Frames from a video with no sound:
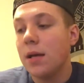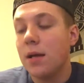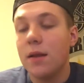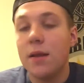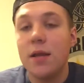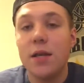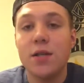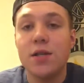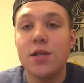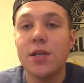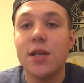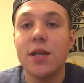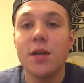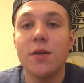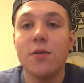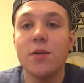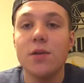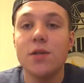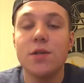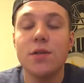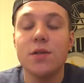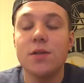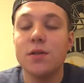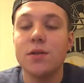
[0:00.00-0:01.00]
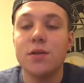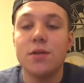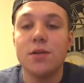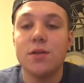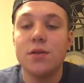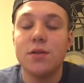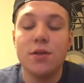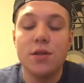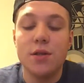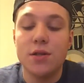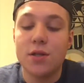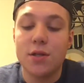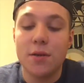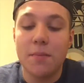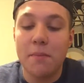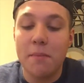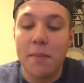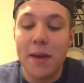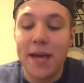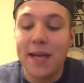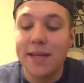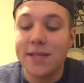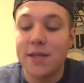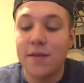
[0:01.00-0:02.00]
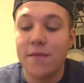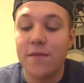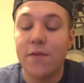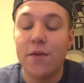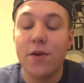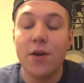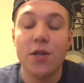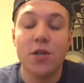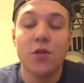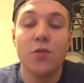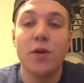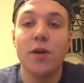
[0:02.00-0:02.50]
this year was just amazing for us.